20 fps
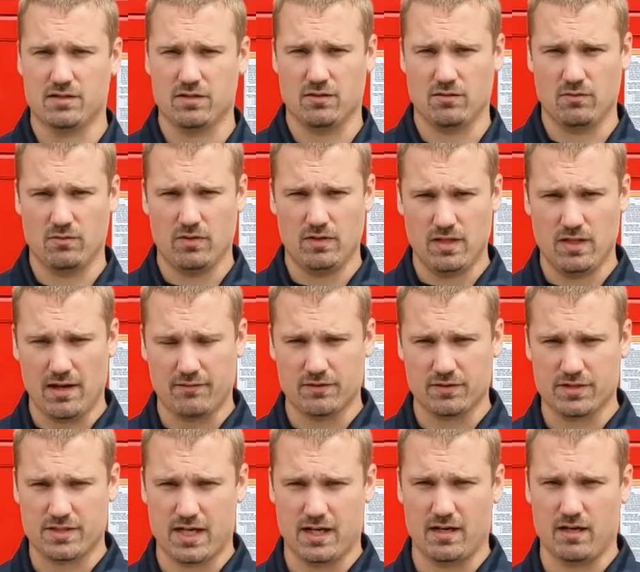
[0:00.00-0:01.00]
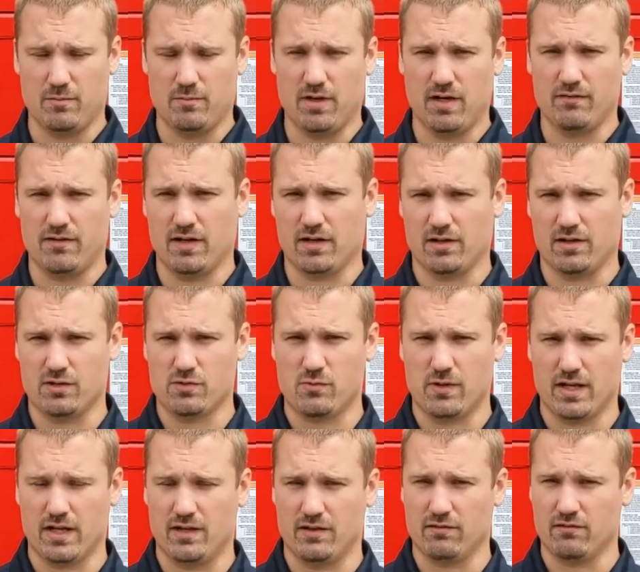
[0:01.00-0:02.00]
So never set it above
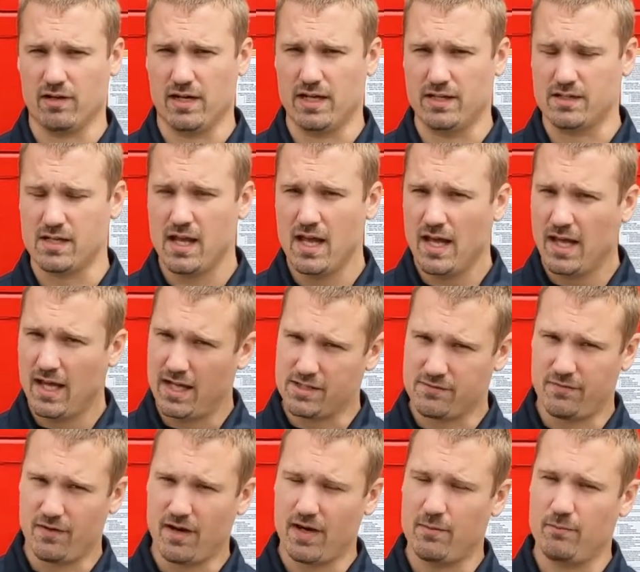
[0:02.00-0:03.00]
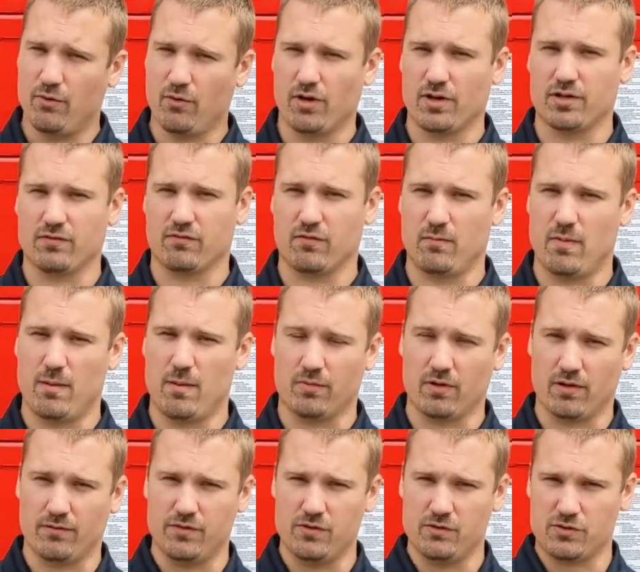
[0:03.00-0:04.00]
120 degrees. And it's very important to
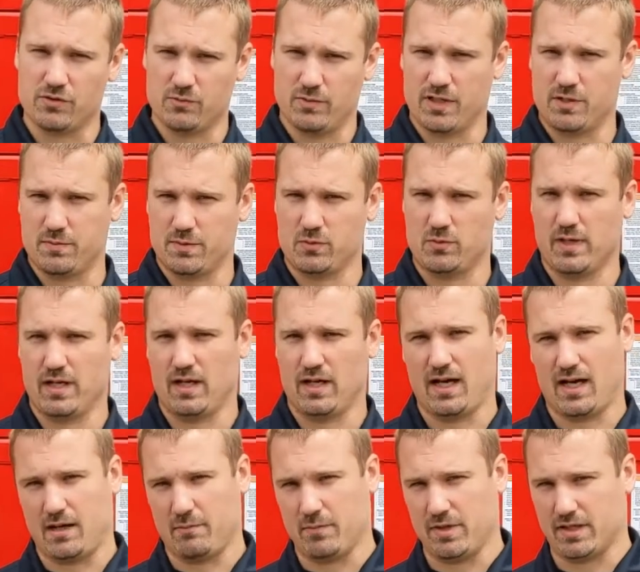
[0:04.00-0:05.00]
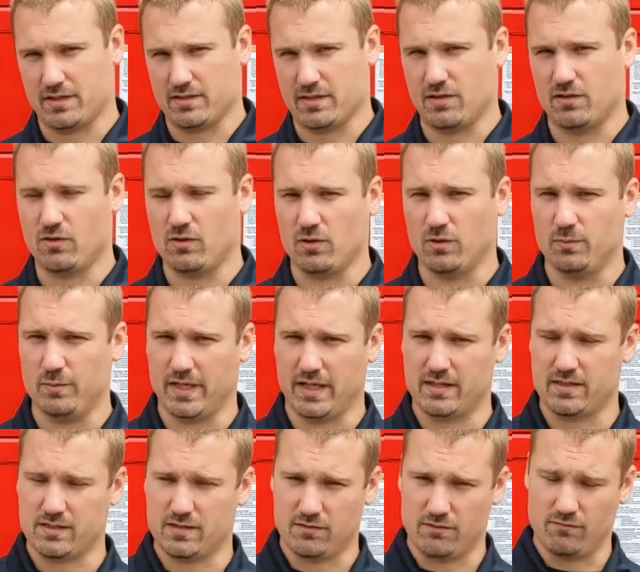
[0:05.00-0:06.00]
remember if you switch between hot mix and cold
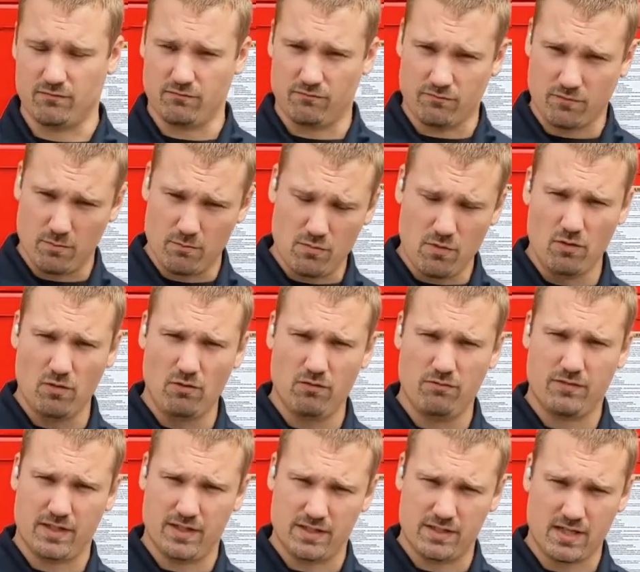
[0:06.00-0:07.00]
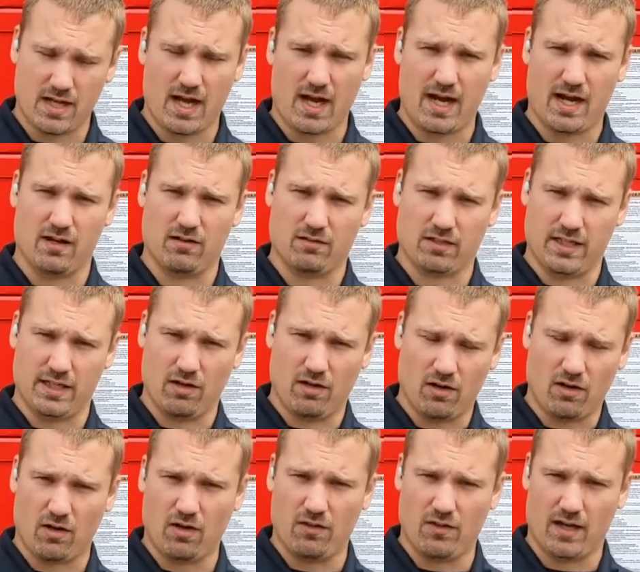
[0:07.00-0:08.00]
mix to remove entirely
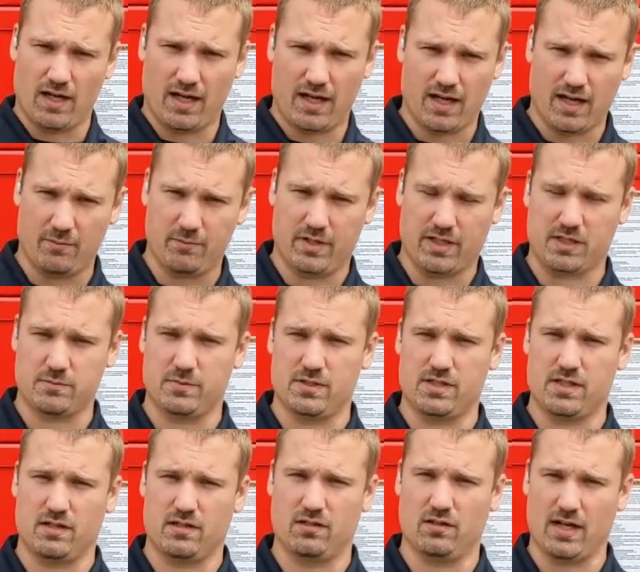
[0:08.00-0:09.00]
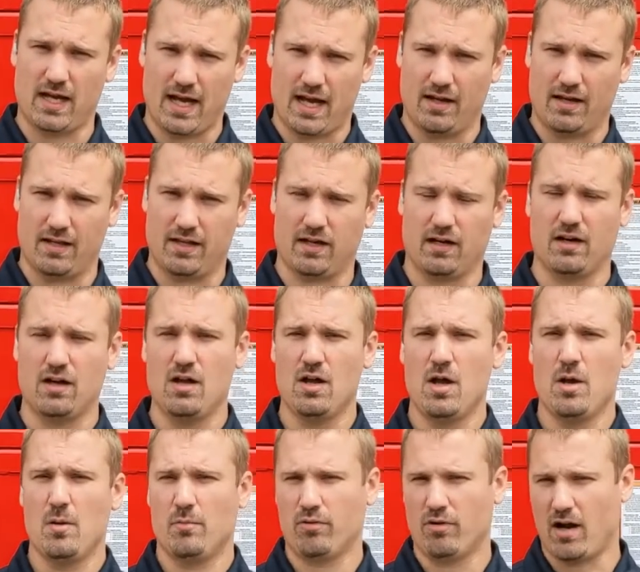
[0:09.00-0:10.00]
all the hot mix material out of there
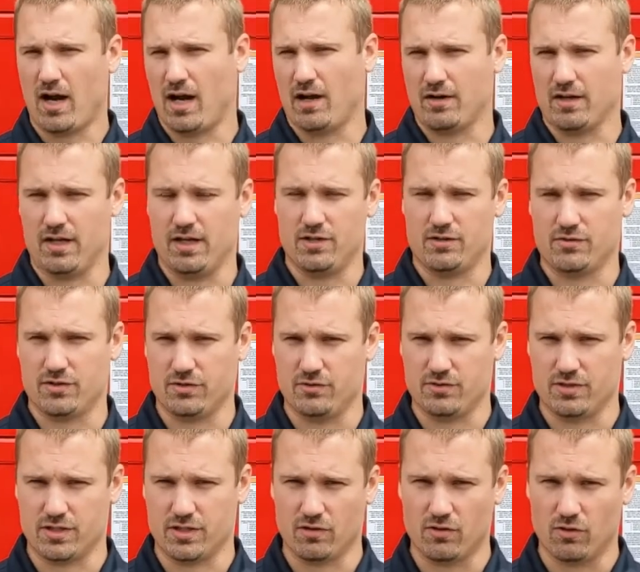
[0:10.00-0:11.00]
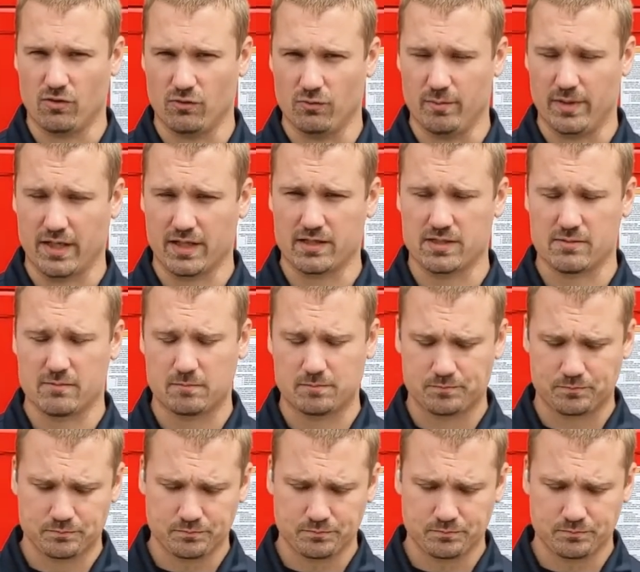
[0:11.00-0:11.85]
prior to introducing cold mix.